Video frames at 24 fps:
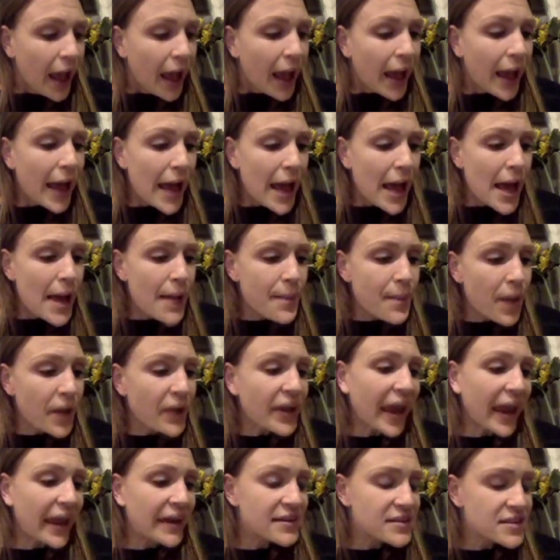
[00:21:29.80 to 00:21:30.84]

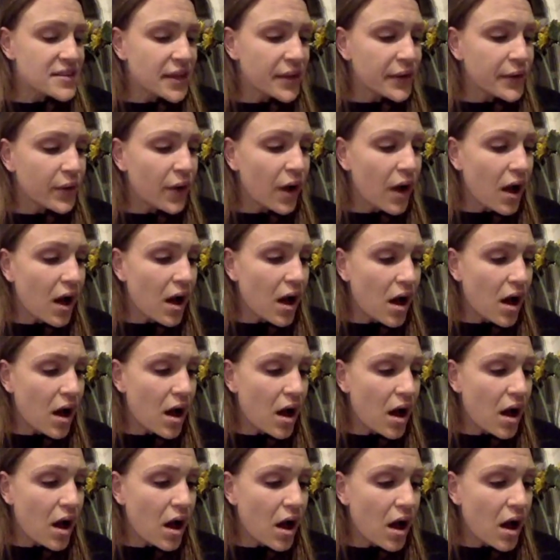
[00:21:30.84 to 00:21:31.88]
Okay, so
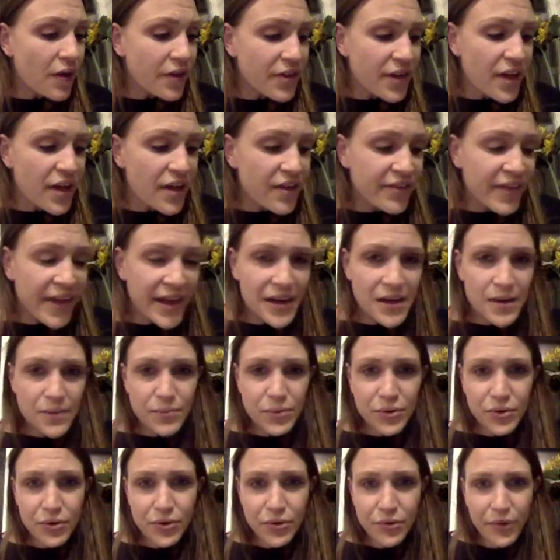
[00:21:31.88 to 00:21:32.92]
other than
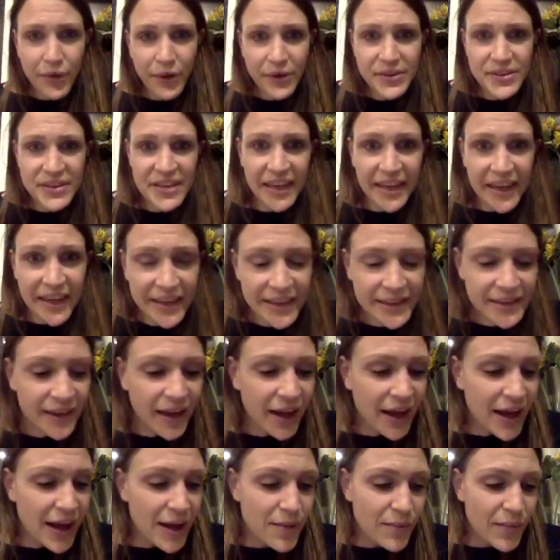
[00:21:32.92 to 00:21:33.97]
protein,
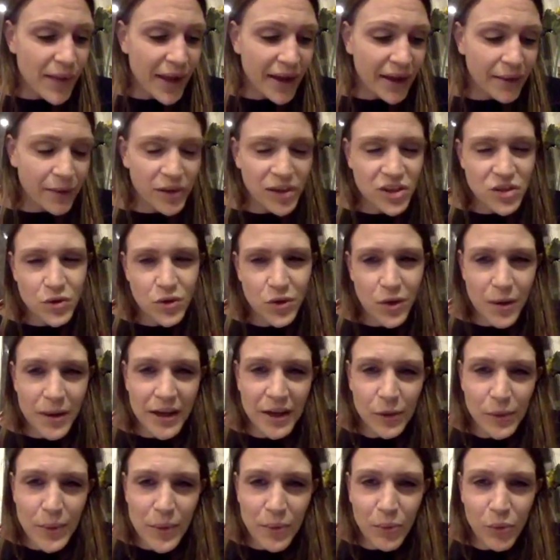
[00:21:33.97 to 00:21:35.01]
and I'm going to talk a
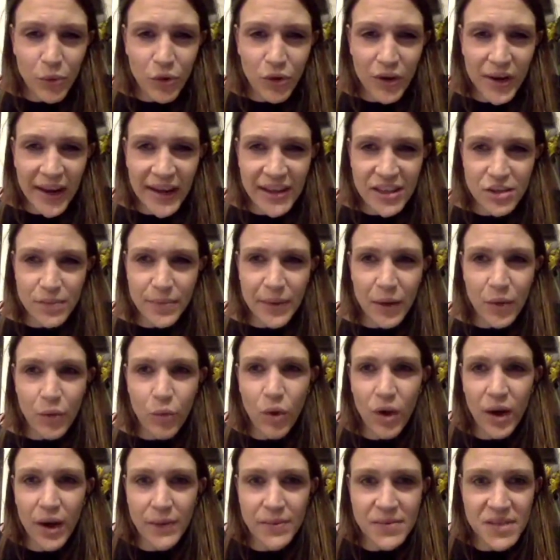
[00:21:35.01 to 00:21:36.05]
little bit more later about
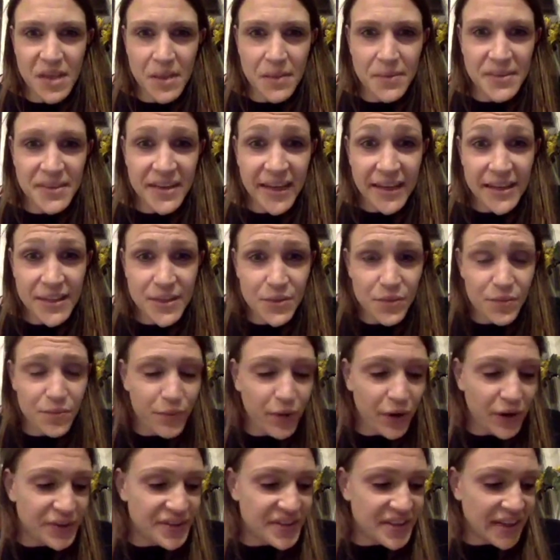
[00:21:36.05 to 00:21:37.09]
why I'm so obsessed with
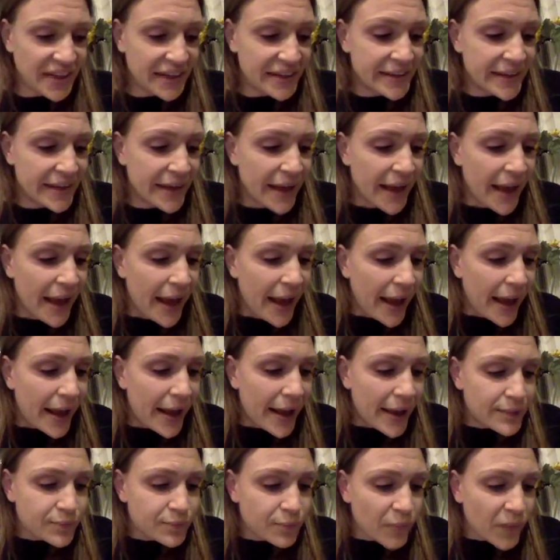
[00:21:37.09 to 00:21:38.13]
protein,
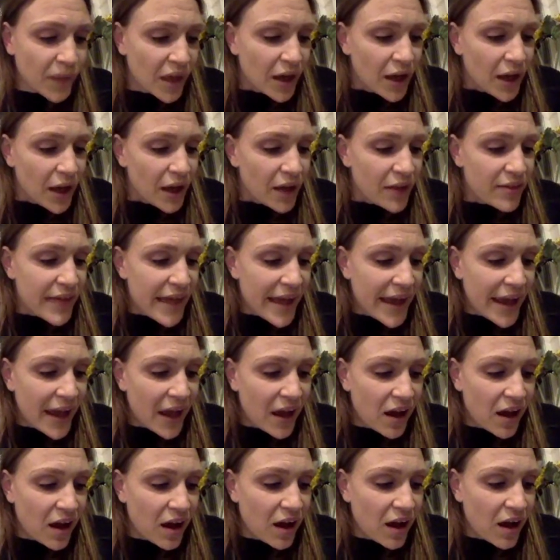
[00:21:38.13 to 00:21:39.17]
there
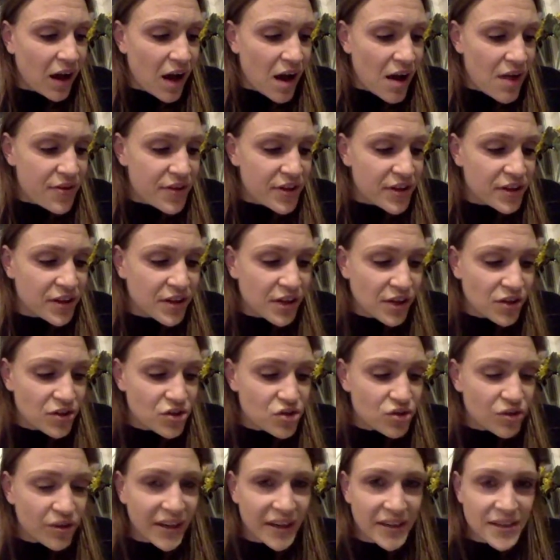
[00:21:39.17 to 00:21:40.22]
are other
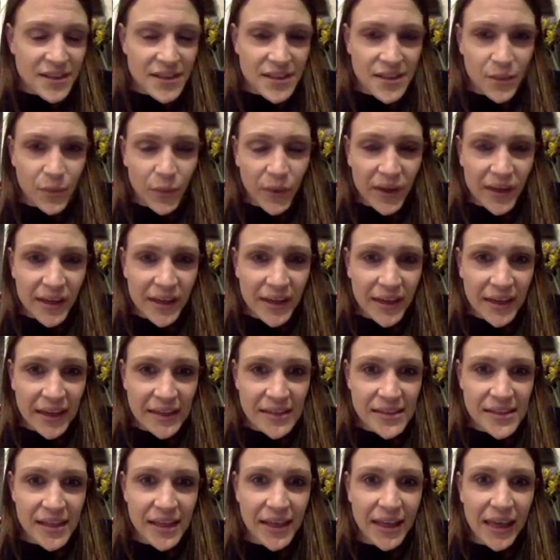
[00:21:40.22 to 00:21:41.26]
nutrients that we need
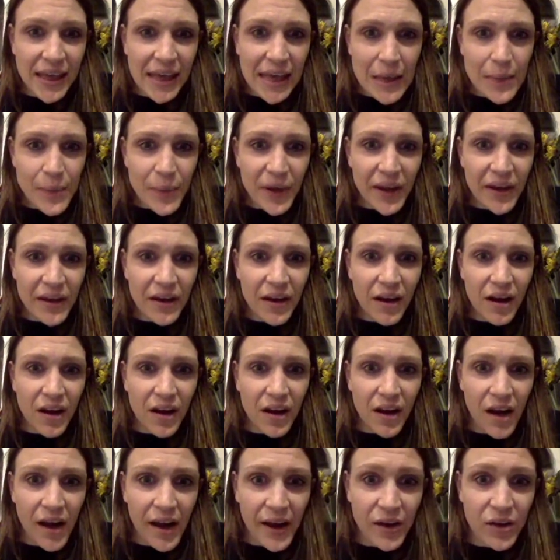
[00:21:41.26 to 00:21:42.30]
to keep an
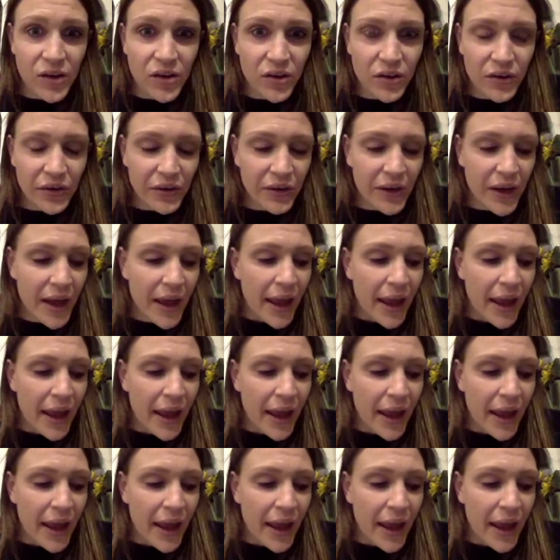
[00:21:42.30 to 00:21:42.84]
eye on.